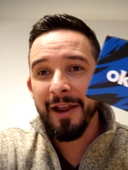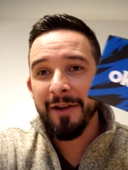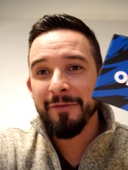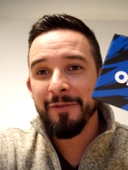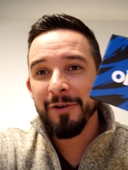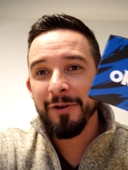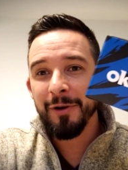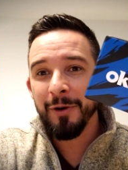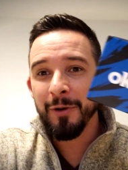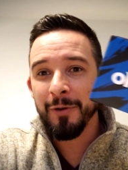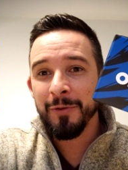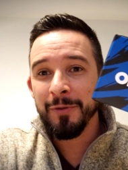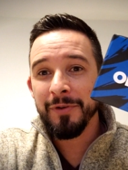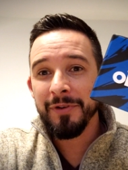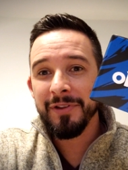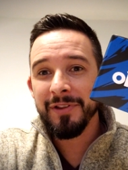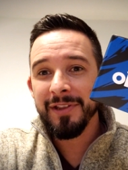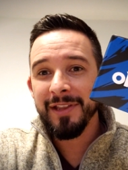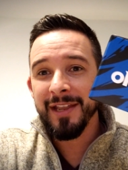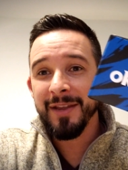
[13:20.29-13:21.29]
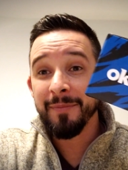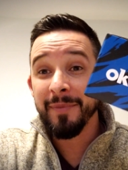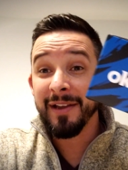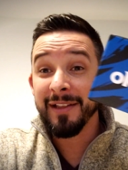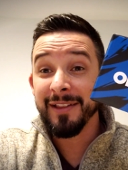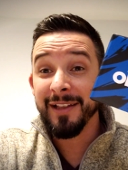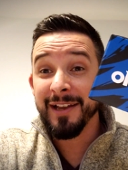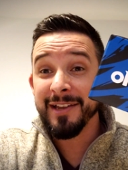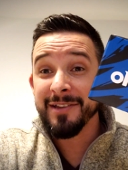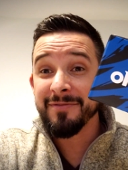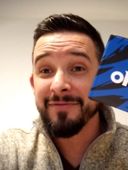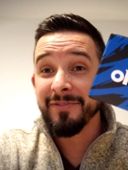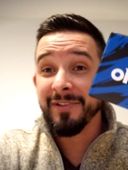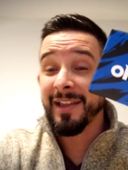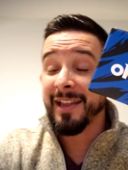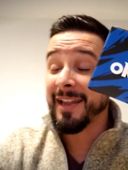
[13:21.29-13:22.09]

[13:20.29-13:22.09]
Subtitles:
ever owned in my life.